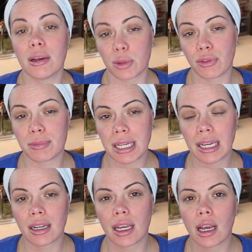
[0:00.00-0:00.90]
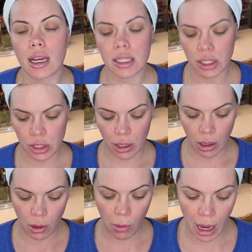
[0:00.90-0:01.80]
It was from tanning. And
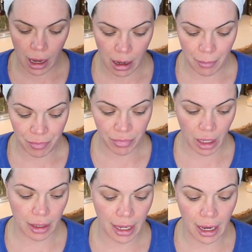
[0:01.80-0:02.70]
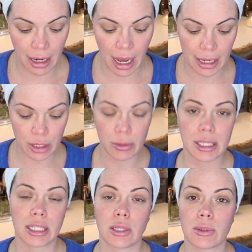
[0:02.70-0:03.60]
so, um, again, I
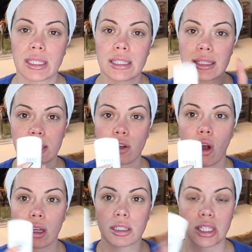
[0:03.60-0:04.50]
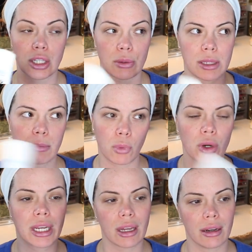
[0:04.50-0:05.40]
used to use this. This calls to use it
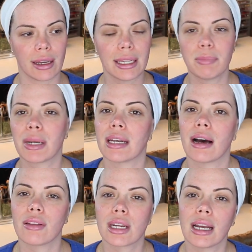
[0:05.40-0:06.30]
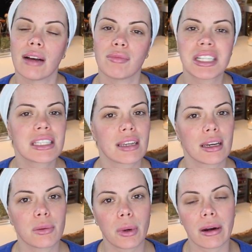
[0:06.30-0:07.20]
morning and night, but now that I have my
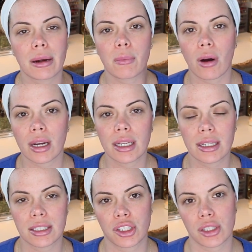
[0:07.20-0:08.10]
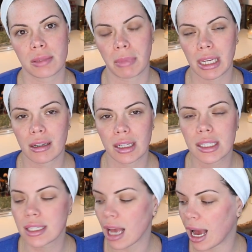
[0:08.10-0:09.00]
skin where I want it, it's just
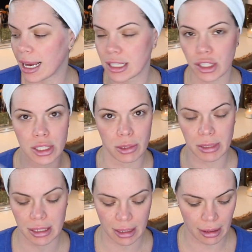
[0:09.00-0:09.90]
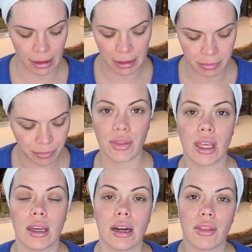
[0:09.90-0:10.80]
maintenance. I just use this at night. And
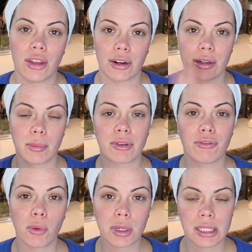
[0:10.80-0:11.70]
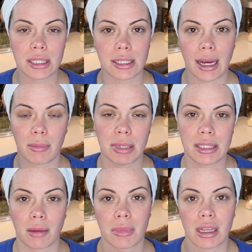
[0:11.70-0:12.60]
then their number four step
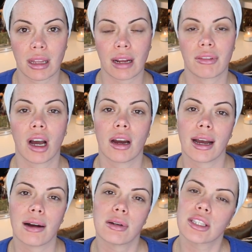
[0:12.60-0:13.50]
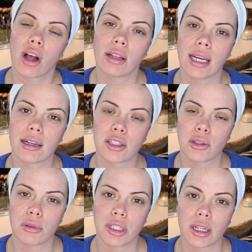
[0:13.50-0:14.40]
is something that I've cut out. It's called
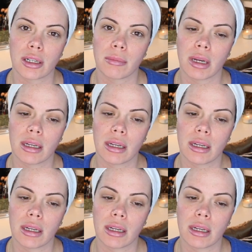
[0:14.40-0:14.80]
Exfoderm.